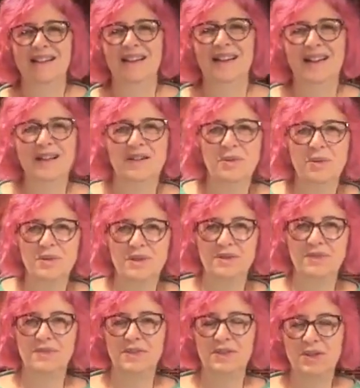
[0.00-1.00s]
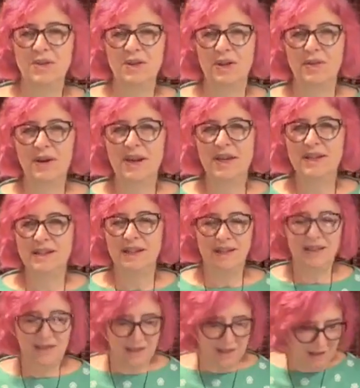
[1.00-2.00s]
And of course, if it's going crazy,
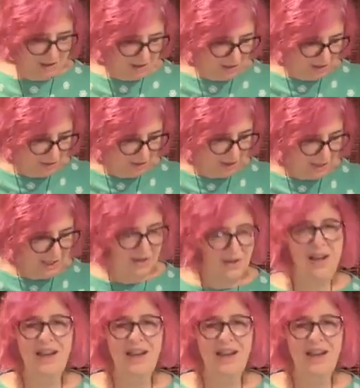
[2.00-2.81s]
then you slow it down.